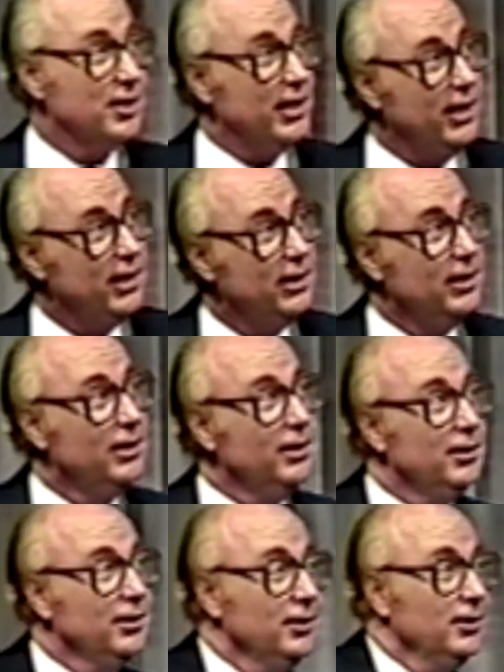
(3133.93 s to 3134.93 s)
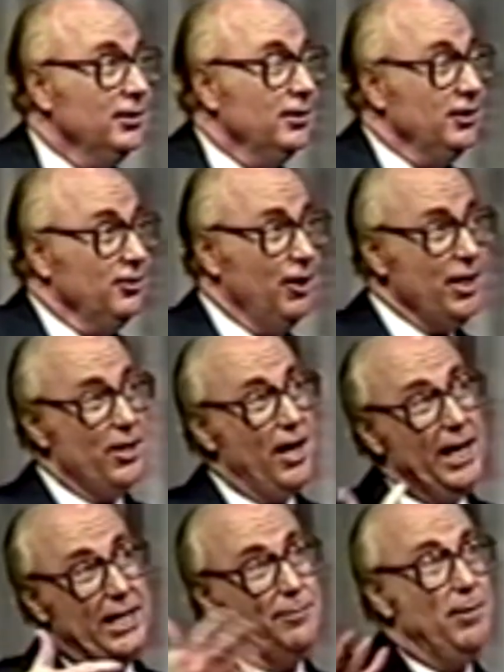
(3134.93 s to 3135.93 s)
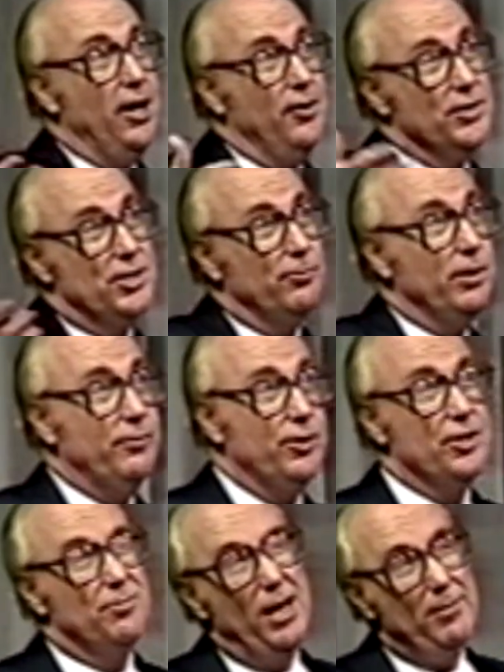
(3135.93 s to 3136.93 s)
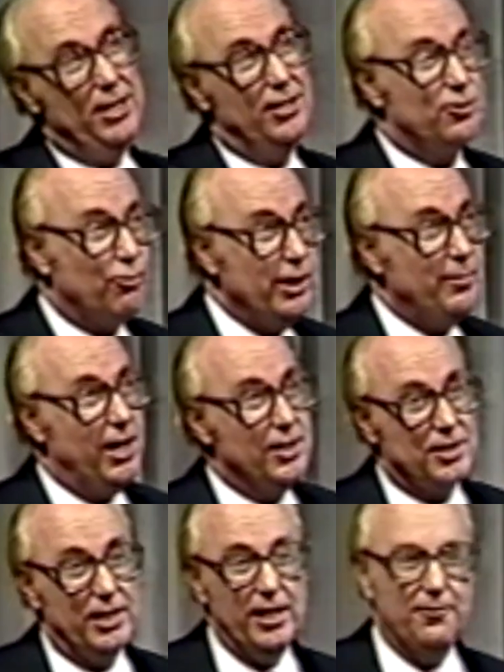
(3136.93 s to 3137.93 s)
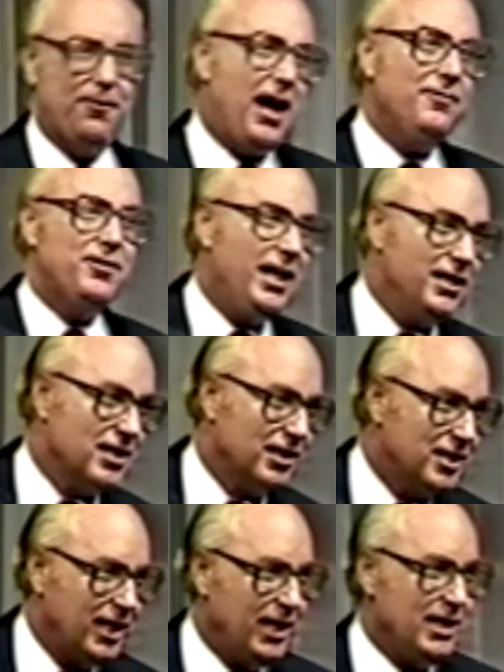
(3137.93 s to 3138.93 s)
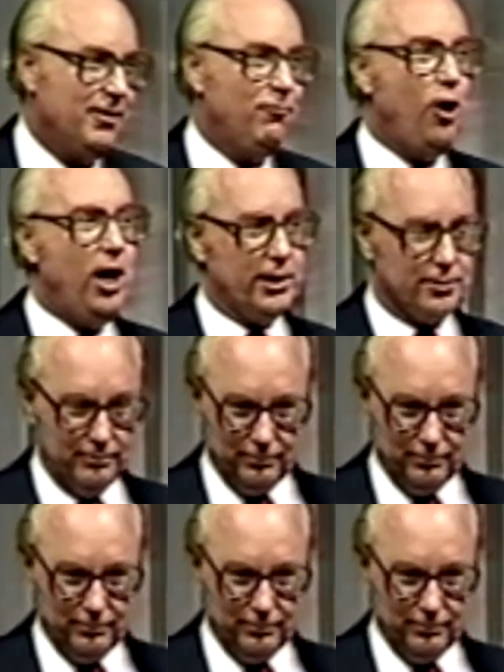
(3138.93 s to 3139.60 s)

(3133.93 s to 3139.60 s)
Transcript: a day? Well, they're hiking mountains and rivers, maybe 20 miles a day. Five days, let's say, they walked.